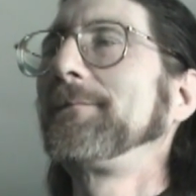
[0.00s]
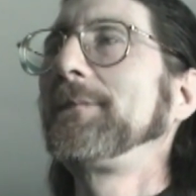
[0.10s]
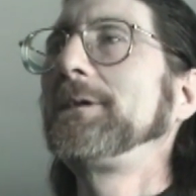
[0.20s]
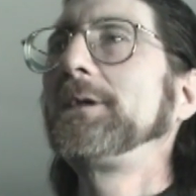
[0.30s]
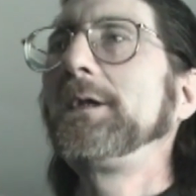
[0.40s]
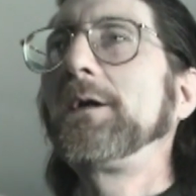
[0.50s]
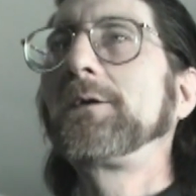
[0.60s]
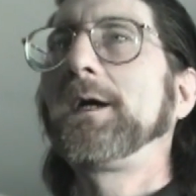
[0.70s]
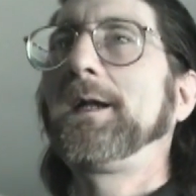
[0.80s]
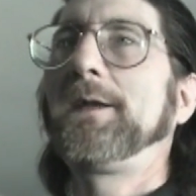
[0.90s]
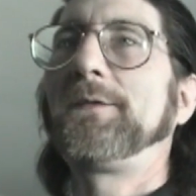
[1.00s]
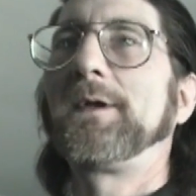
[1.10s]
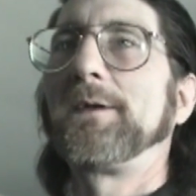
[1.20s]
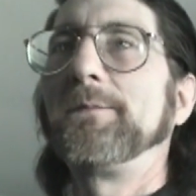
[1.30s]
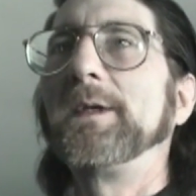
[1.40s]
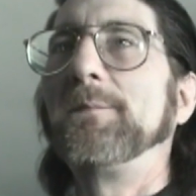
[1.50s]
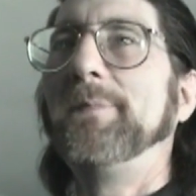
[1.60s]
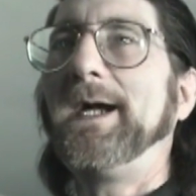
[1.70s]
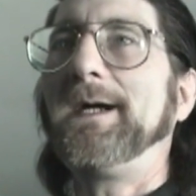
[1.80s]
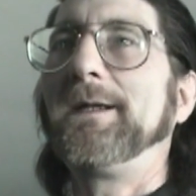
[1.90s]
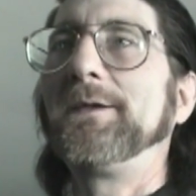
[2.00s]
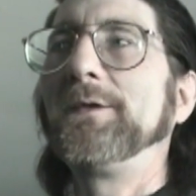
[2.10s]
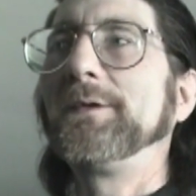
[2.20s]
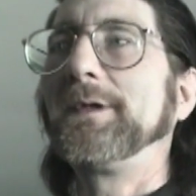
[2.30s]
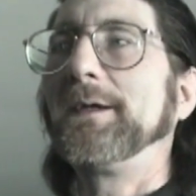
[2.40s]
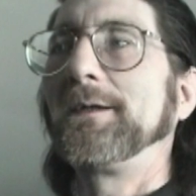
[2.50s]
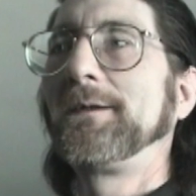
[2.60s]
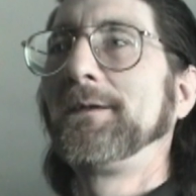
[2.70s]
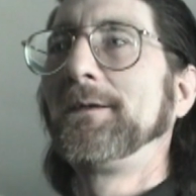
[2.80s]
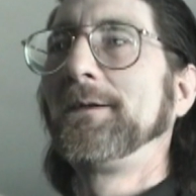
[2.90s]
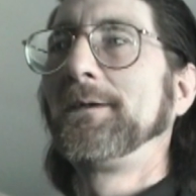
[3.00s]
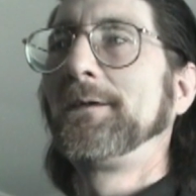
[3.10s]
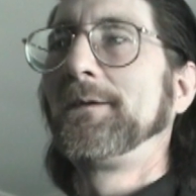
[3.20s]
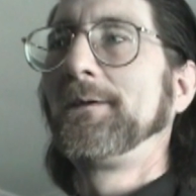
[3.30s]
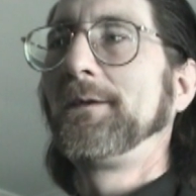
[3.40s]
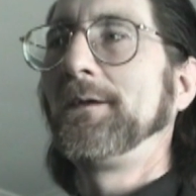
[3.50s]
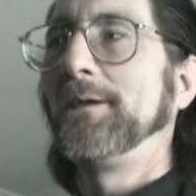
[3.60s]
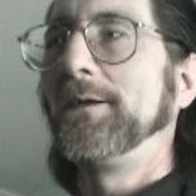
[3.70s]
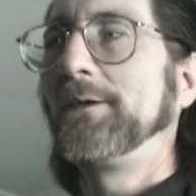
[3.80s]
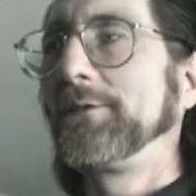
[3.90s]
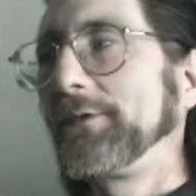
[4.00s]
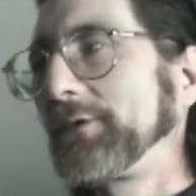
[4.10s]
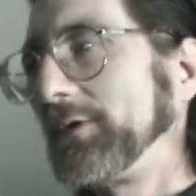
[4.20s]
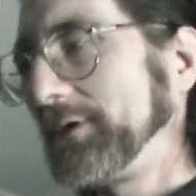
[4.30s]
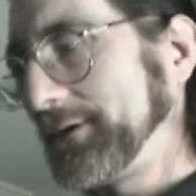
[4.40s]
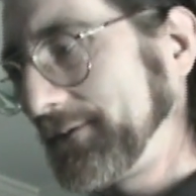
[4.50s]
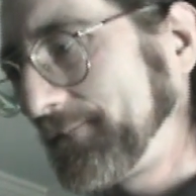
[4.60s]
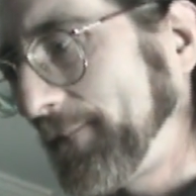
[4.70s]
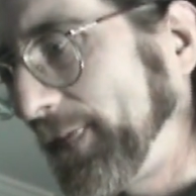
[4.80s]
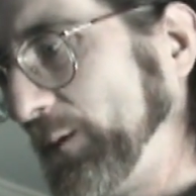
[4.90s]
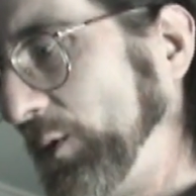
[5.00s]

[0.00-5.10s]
And you don't got to tell them they're bad, do you? You just kind of